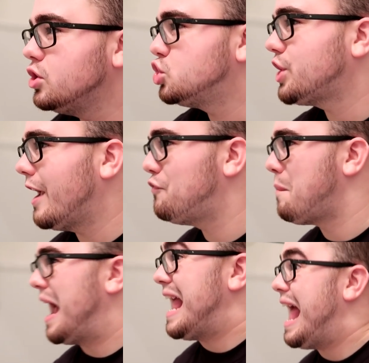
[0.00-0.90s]
You shaved
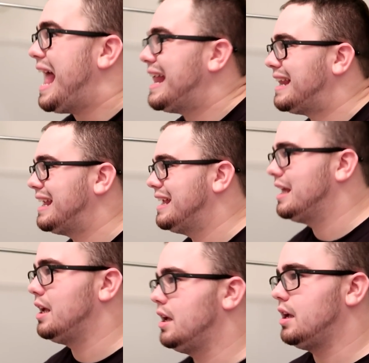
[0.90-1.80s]
my head.
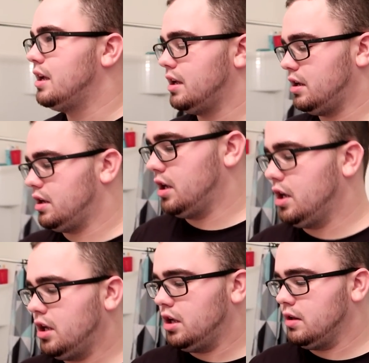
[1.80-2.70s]
It's
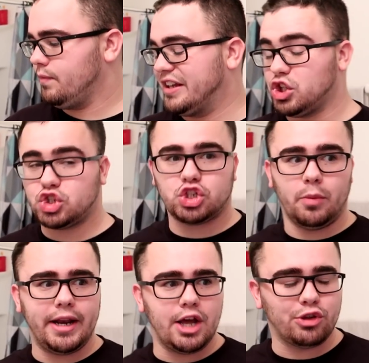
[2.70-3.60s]
not that bad. Like there's so
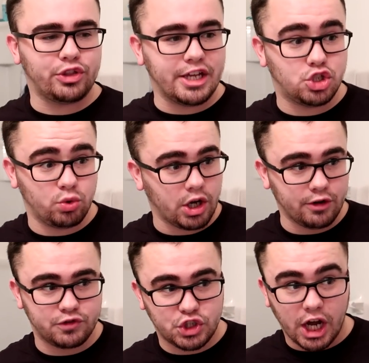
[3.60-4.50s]
many other things you could
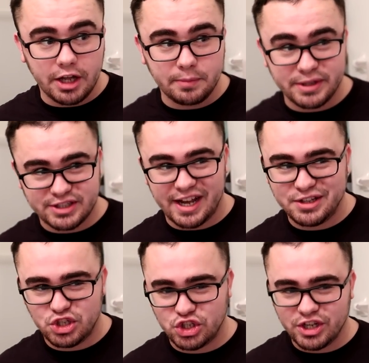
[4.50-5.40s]
have done
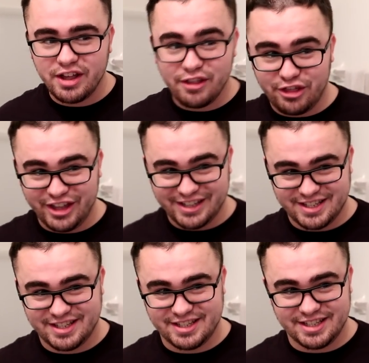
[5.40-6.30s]
besides
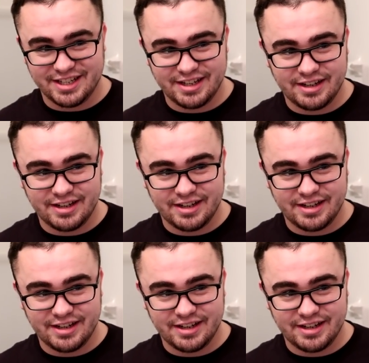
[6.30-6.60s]
this.